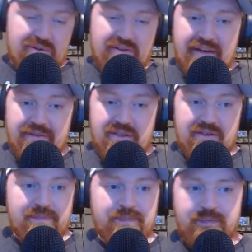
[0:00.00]
Savage.
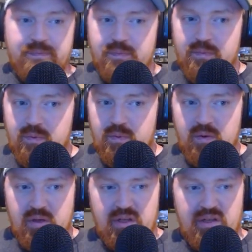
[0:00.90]

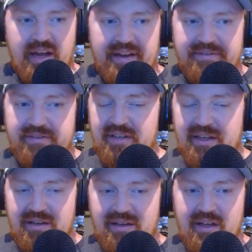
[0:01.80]
I've
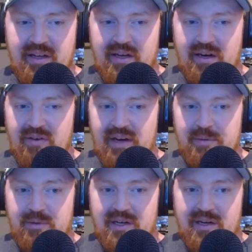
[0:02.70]
said a lot
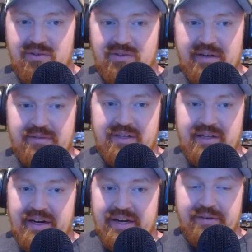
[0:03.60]
about Darnell Savage
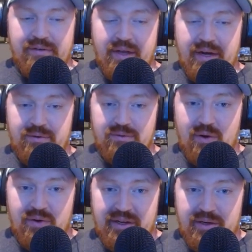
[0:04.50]
that I never thought he was
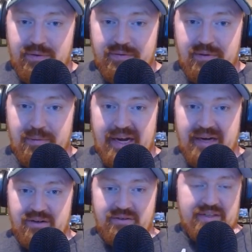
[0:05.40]
all that good for the
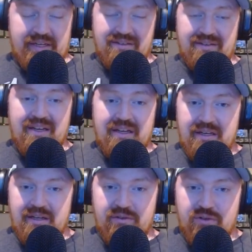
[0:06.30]
Packers. He had
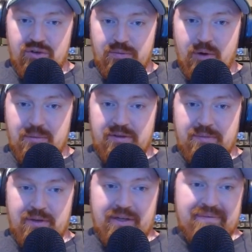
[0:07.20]
his good moments,
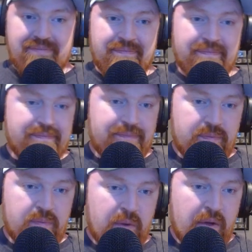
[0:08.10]
but
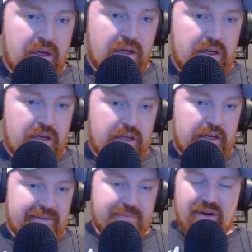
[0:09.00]

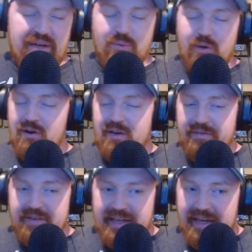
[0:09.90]
he played well enough
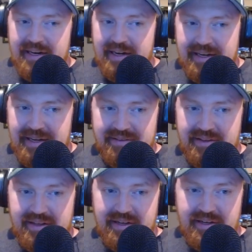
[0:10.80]
again, I guess,
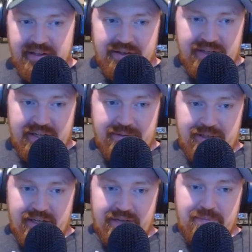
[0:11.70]
at the end of the year to get him a
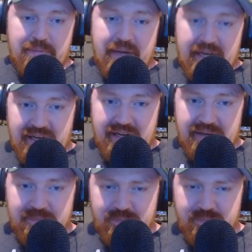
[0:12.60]
nice payday